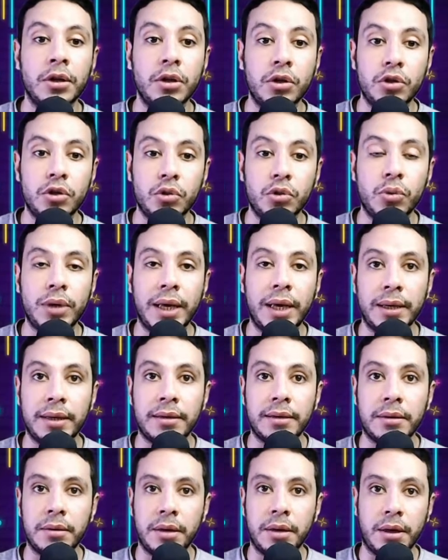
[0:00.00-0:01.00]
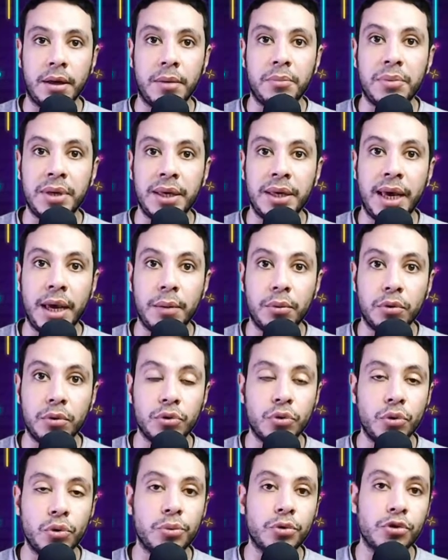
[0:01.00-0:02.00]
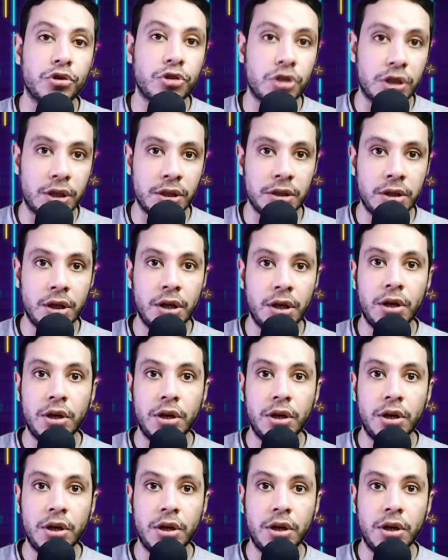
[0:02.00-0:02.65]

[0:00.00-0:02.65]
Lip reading: you can be able to proceed